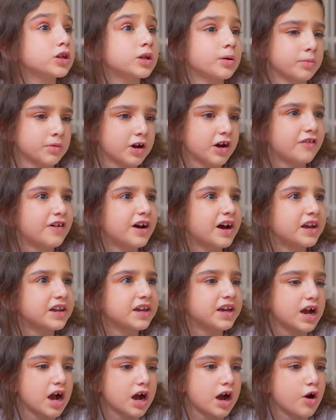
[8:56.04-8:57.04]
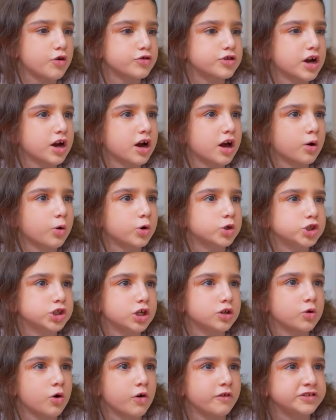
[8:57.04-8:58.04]
So, tell us the
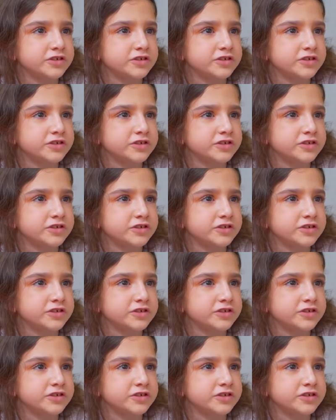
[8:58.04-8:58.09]
good one